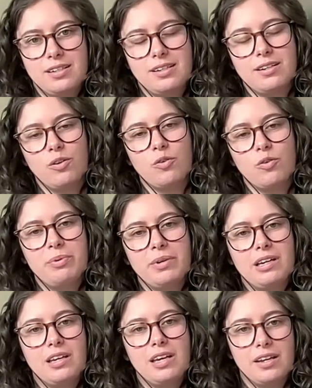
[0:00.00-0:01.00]
can
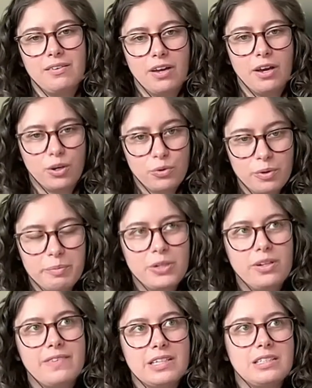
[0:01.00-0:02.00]
open a
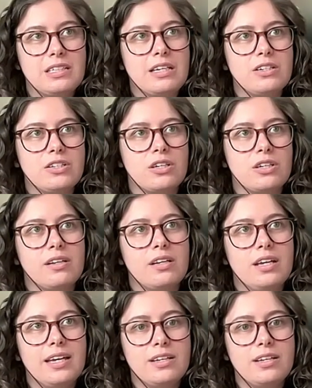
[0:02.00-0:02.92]
criminal investigation